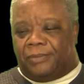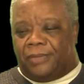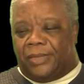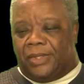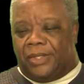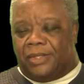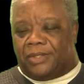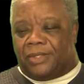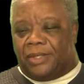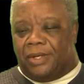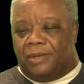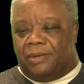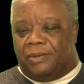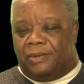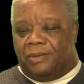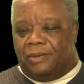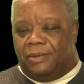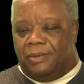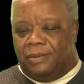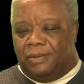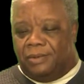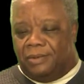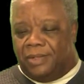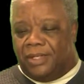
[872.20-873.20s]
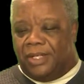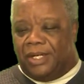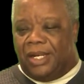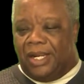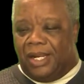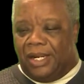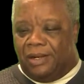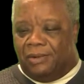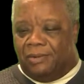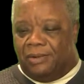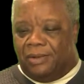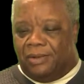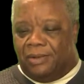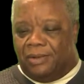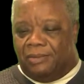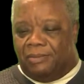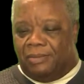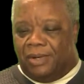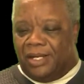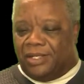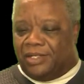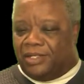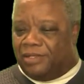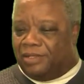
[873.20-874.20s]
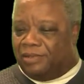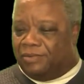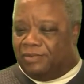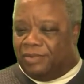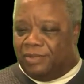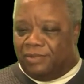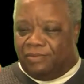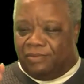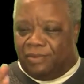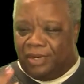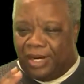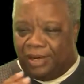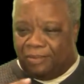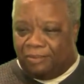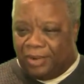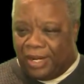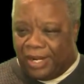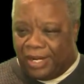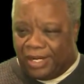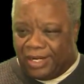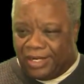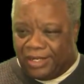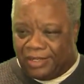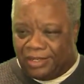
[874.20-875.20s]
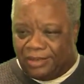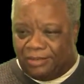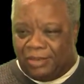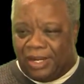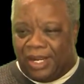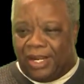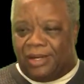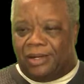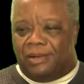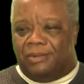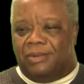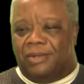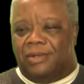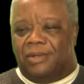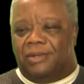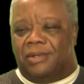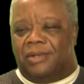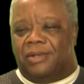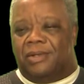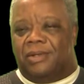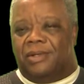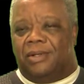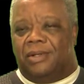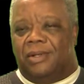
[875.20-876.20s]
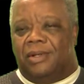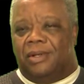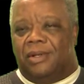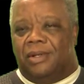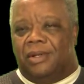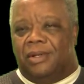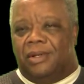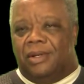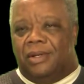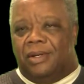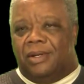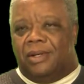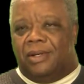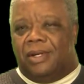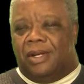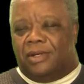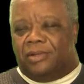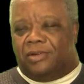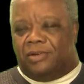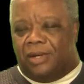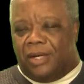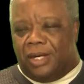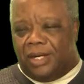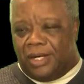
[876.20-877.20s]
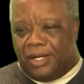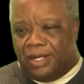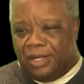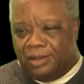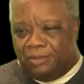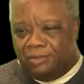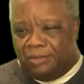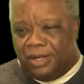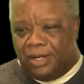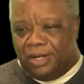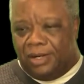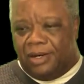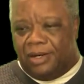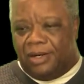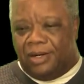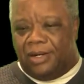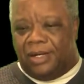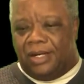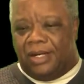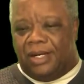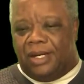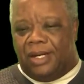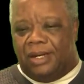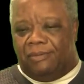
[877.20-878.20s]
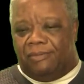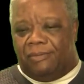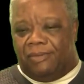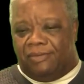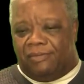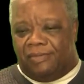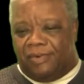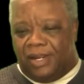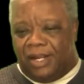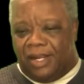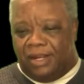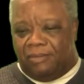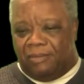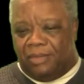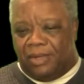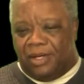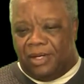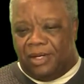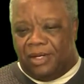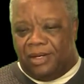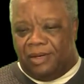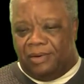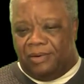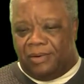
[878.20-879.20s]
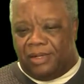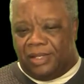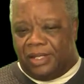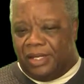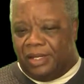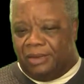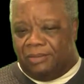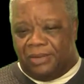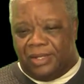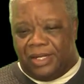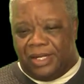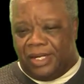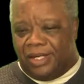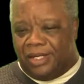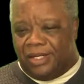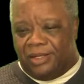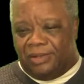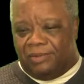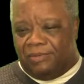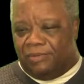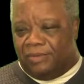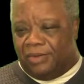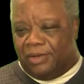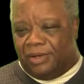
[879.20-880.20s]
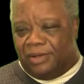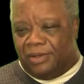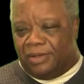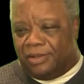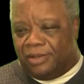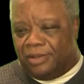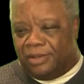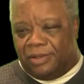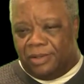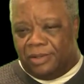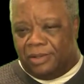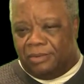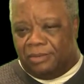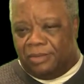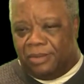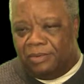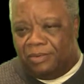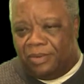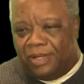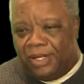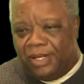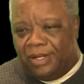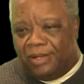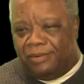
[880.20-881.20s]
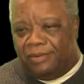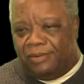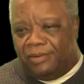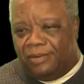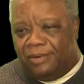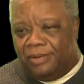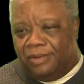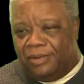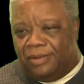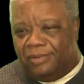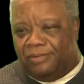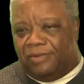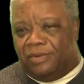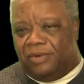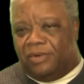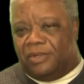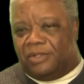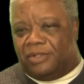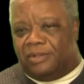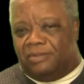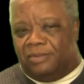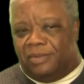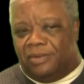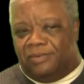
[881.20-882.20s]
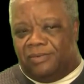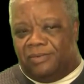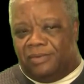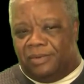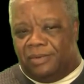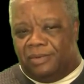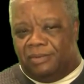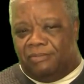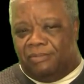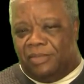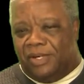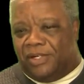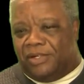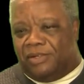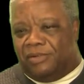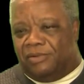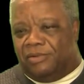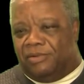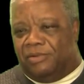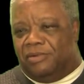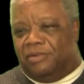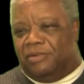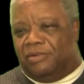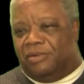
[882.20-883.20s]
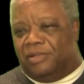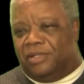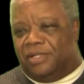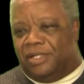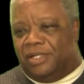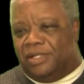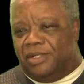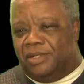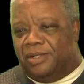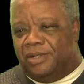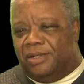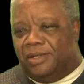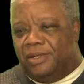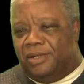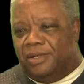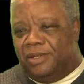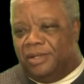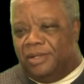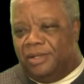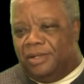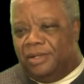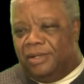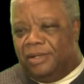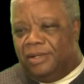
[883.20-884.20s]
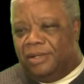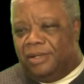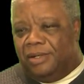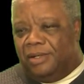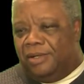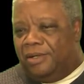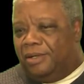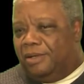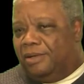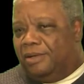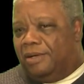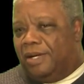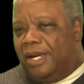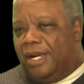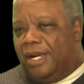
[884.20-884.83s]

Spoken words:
So when it came home, I just went right back into my community. I tried to get married and have a family and everything, but that didn't work. You know, my wife divorced me for mental cruelty. You know,